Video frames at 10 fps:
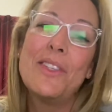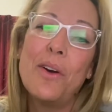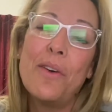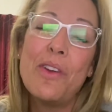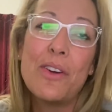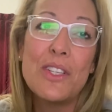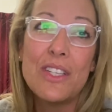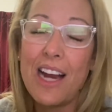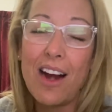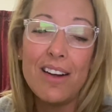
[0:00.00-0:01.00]
So if you're
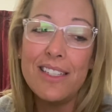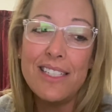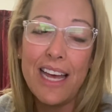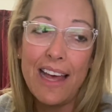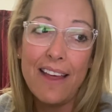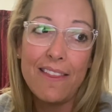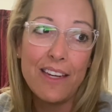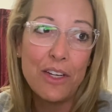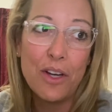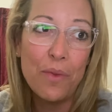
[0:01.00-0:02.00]
scared to death
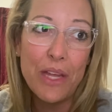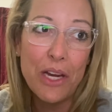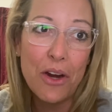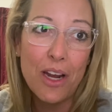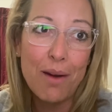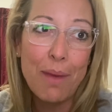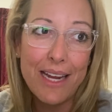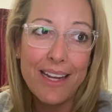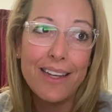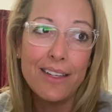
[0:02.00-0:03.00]
and you don't think you're going to
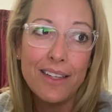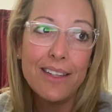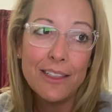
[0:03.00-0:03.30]
make it,